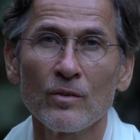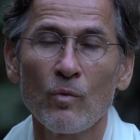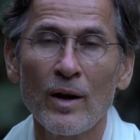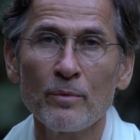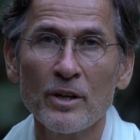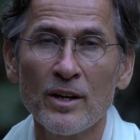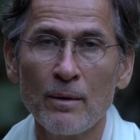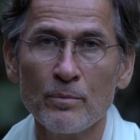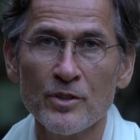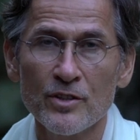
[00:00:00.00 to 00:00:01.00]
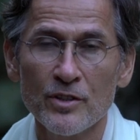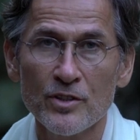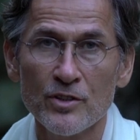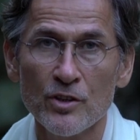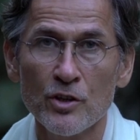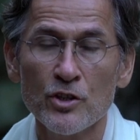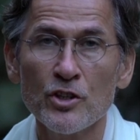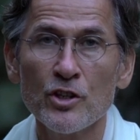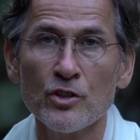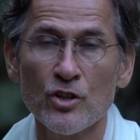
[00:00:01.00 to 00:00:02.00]
One becomes this
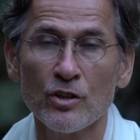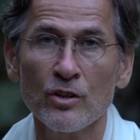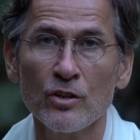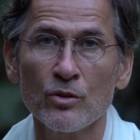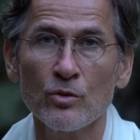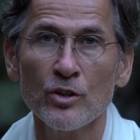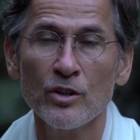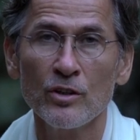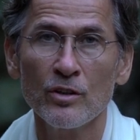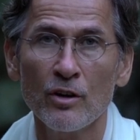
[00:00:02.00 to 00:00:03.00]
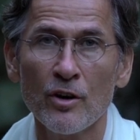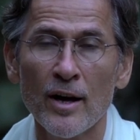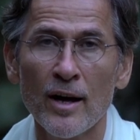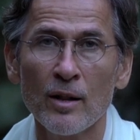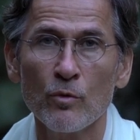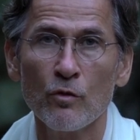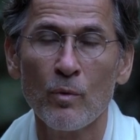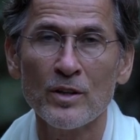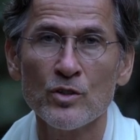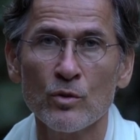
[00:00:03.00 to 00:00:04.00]
researcher into the realm of
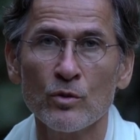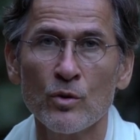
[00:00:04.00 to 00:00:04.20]
one's own